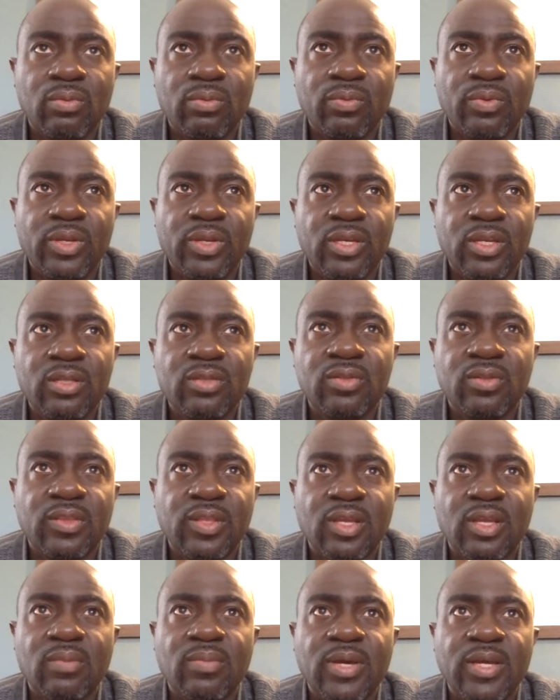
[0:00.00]
we need to
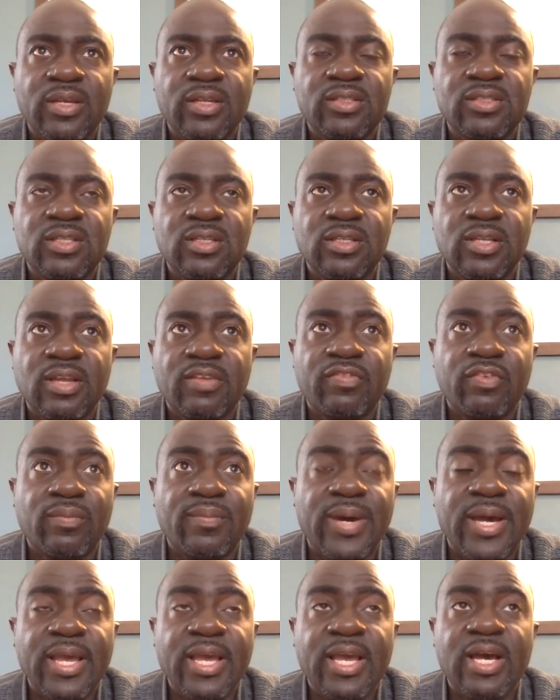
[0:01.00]
think about this thing. Like for
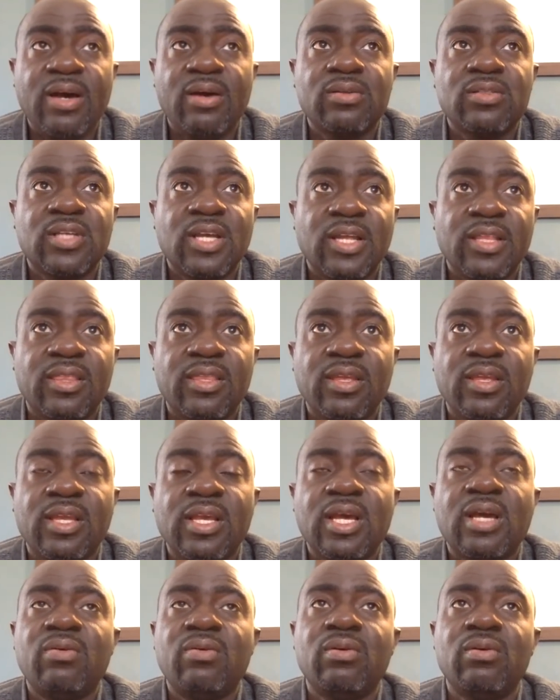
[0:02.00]
my house, I think
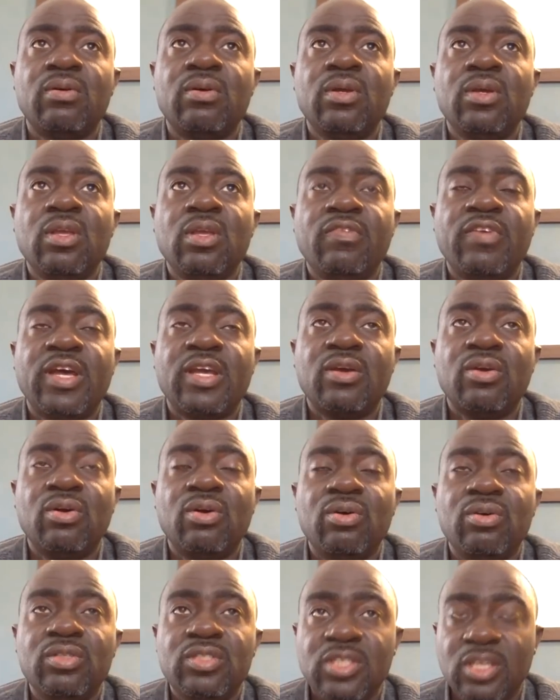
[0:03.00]
I will, if I
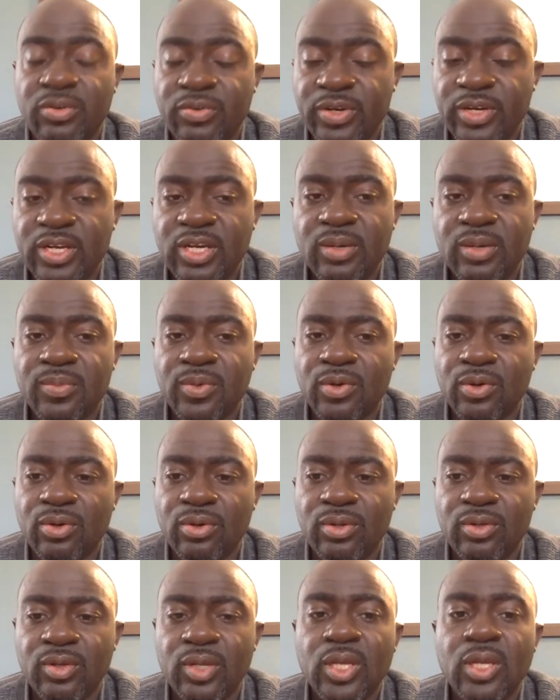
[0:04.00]
go generator, I'm
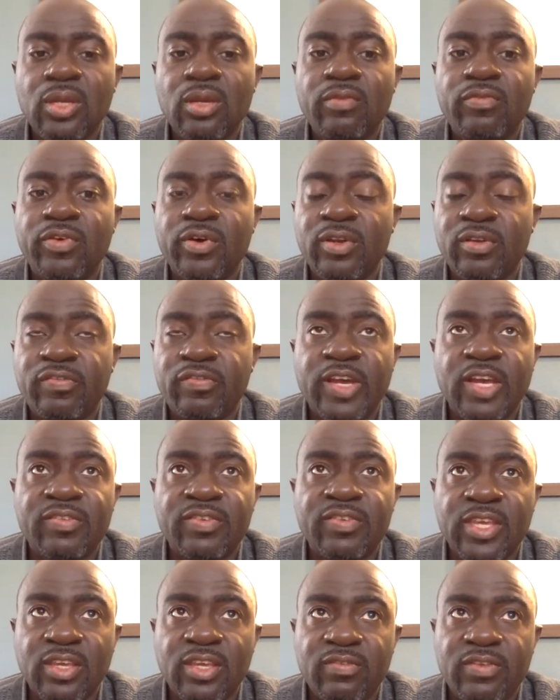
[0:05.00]
going
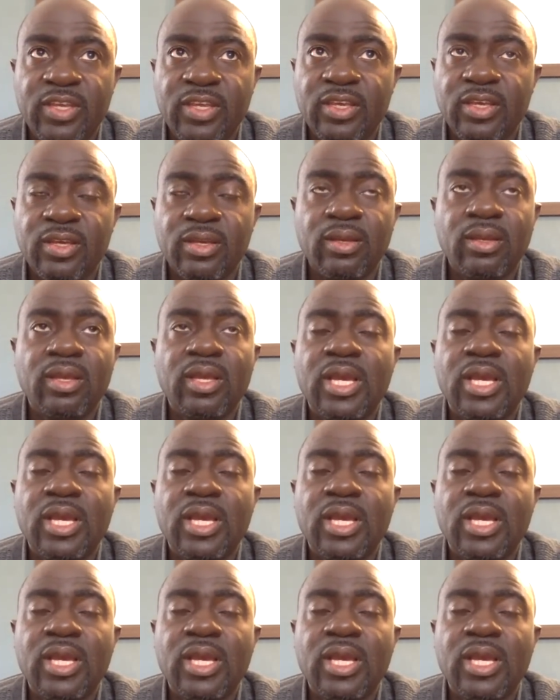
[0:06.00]
45 kVA.